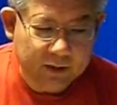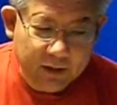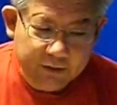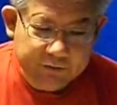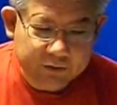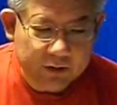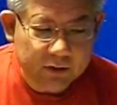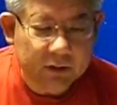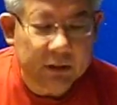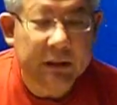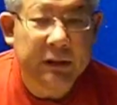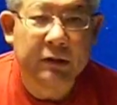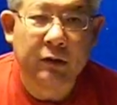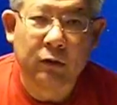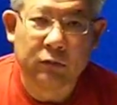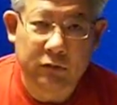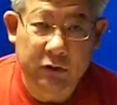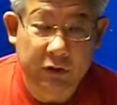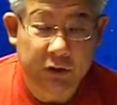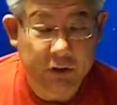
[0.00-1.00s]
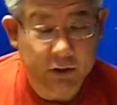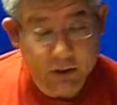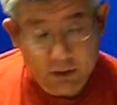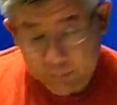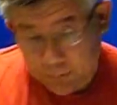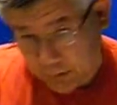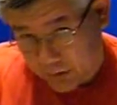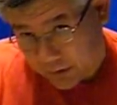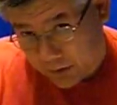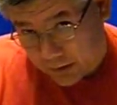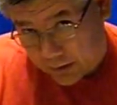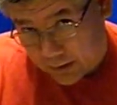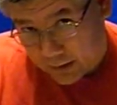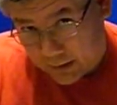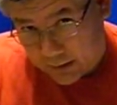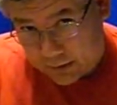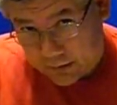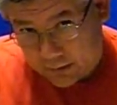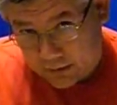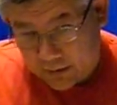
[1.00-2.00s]
Definitely don't sleep in
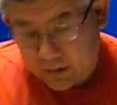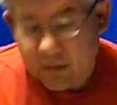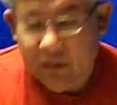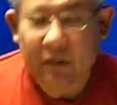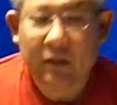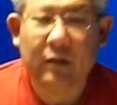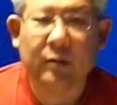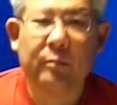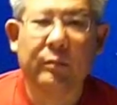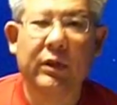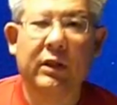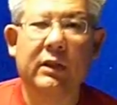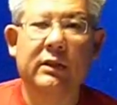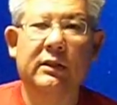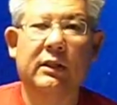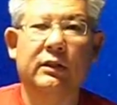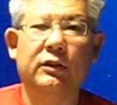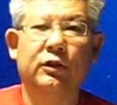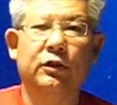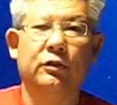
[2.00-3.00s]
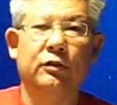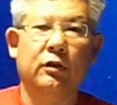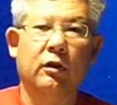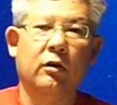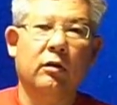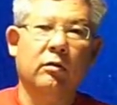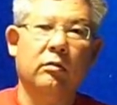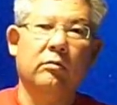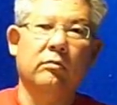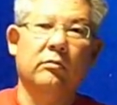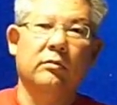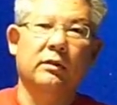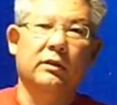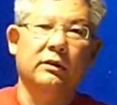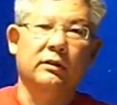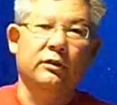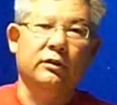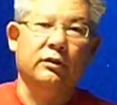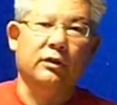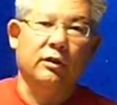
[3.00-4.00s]
class, because as you know,
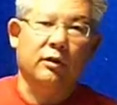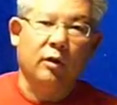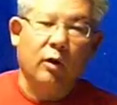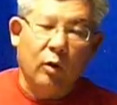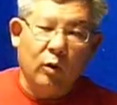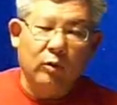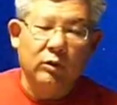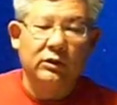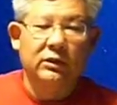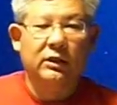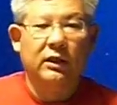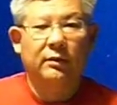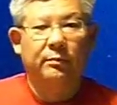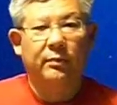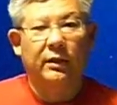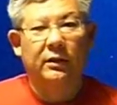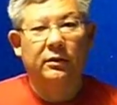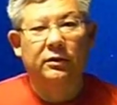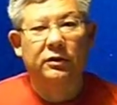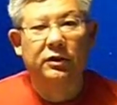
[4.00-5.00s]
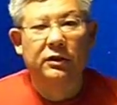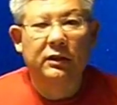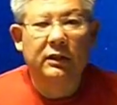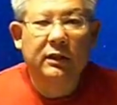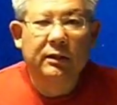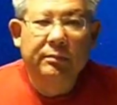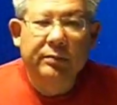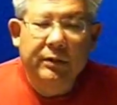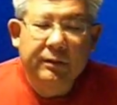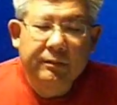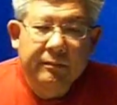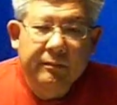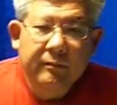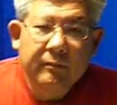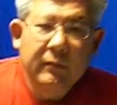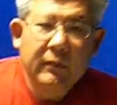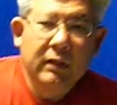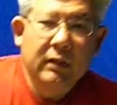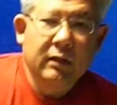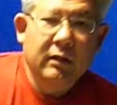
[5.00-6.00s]
you can always get better sleep
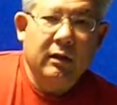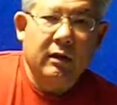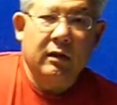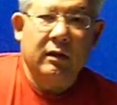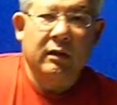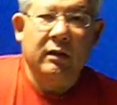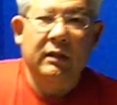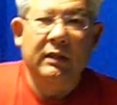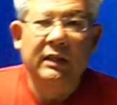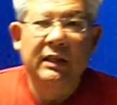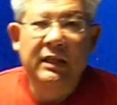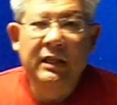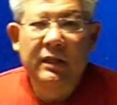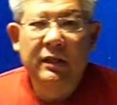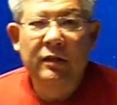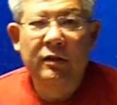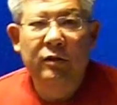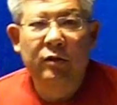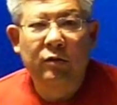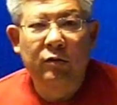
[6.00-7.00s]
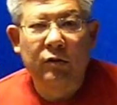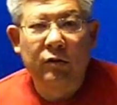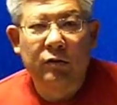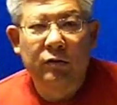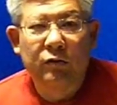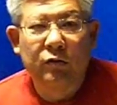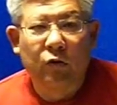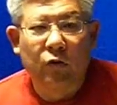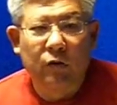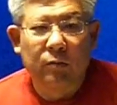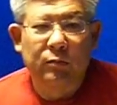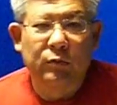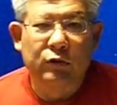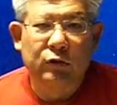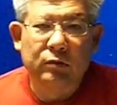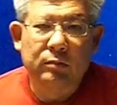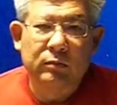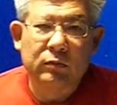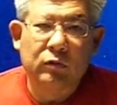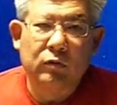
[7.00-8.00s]
in your dorm
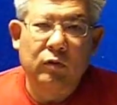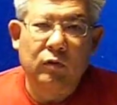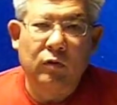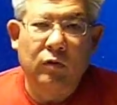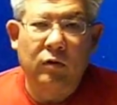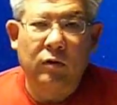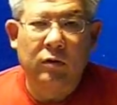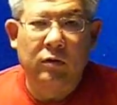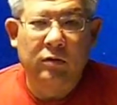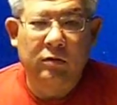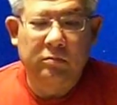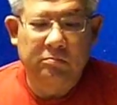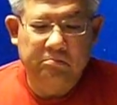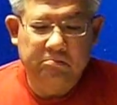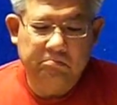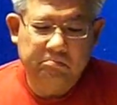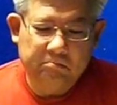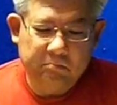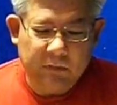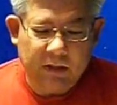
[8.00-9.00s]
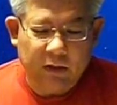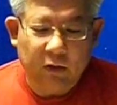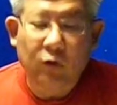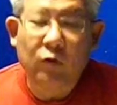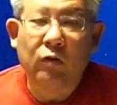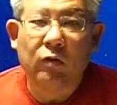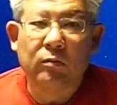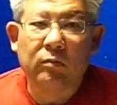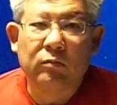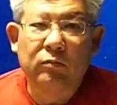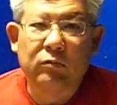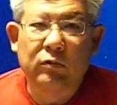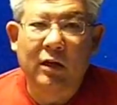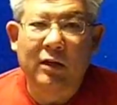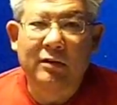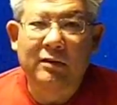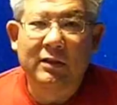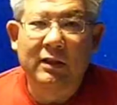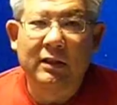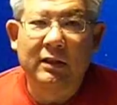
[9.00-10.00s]
room or at home
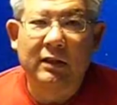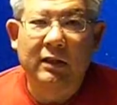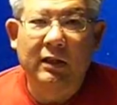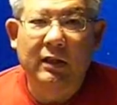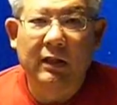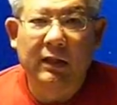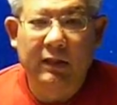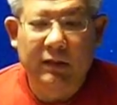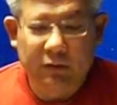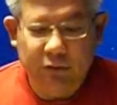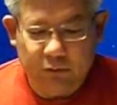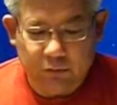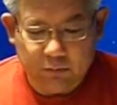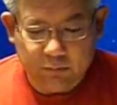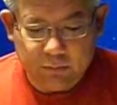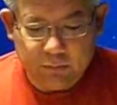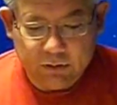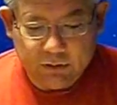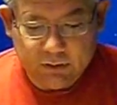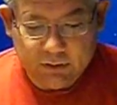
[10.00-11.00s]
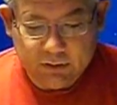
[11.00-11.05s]
rather than in the classroom.